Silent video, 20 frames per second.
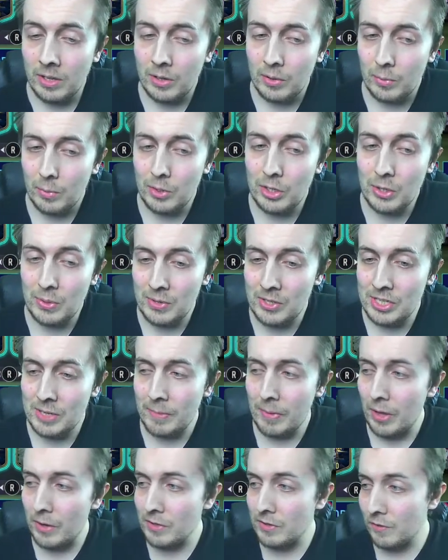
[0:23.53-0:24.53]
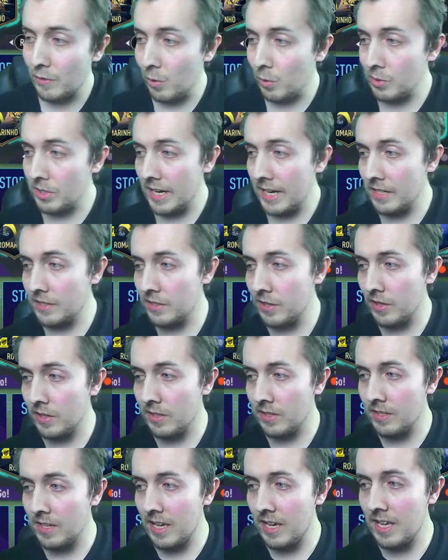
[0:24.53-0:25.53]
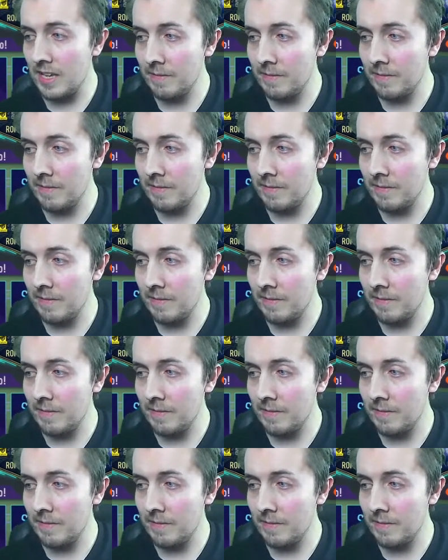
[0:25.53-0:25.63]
we're doing some of those of course as you can see